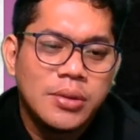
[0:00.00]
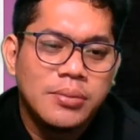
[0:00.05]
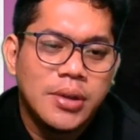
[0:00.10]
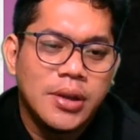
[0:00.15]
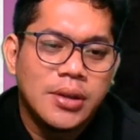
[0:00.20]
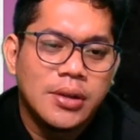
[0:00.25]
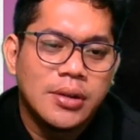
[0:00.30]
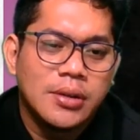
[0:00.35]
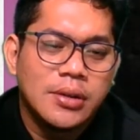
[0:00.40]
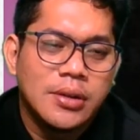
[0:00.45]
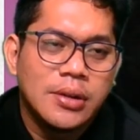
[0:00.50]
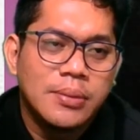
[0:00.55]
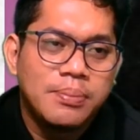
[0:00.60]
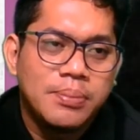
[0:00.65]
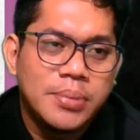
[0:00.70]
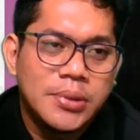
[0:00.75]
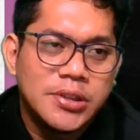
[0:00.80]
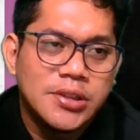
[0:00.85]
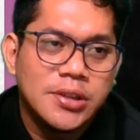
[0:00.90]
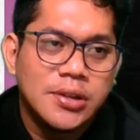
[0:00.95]
being, a
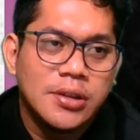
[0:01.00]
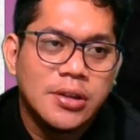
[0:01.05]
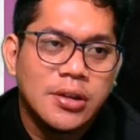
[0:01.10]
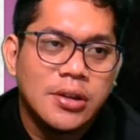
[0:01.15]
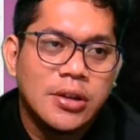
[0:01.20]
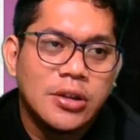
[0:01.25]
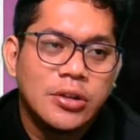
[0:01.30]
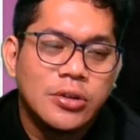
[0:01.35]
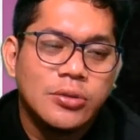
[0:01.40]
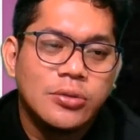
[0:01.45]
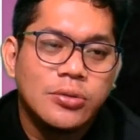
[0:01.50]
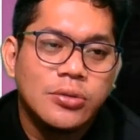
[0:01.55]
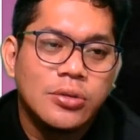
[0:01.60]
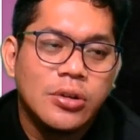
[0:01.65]
person, to